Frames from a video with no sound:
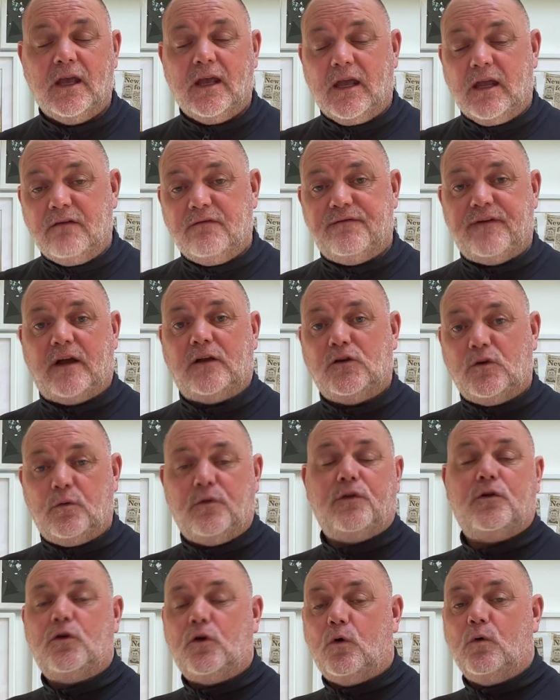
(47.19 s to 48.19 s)
In fact, no
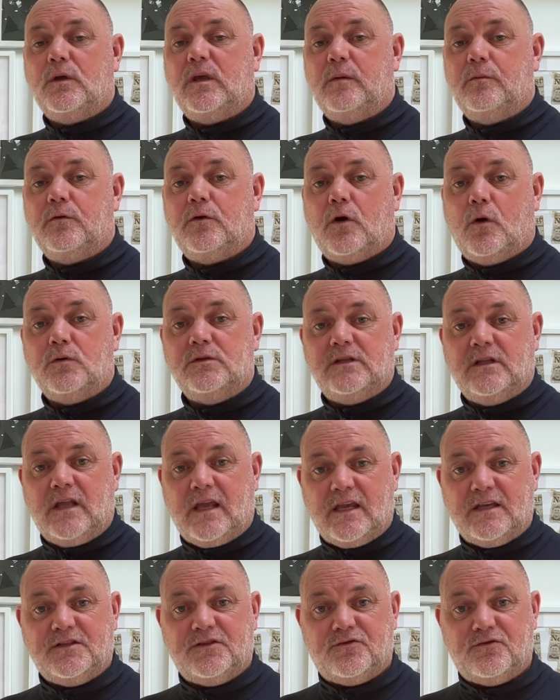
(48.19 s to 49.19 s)
other goalkeeping coach in
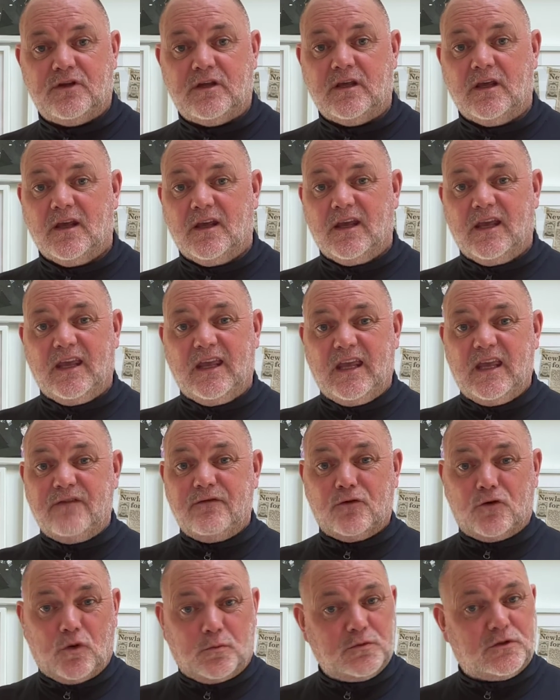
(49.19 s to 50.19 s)
history
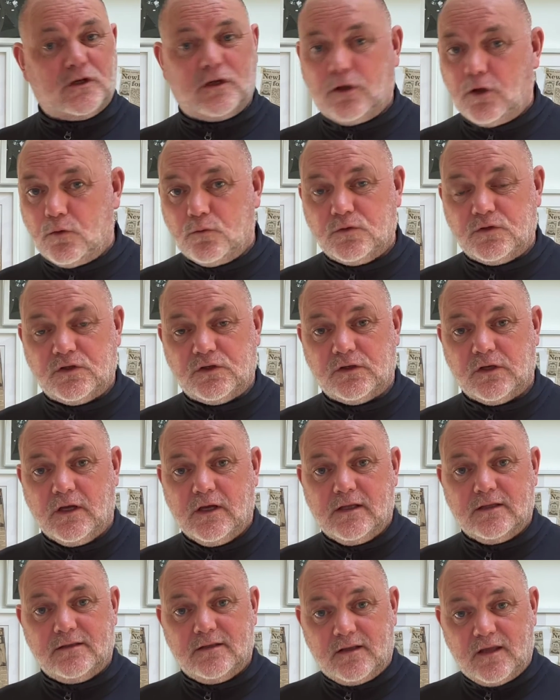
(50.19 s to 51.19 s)
even comes close
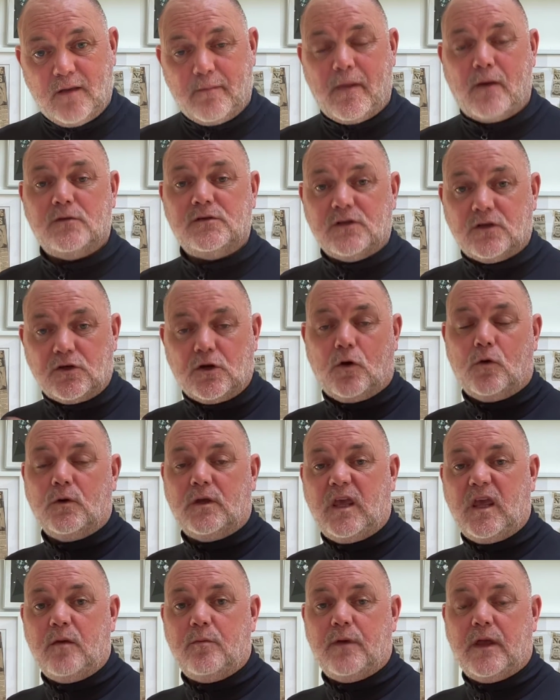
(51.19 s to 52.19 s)
to the amount of parents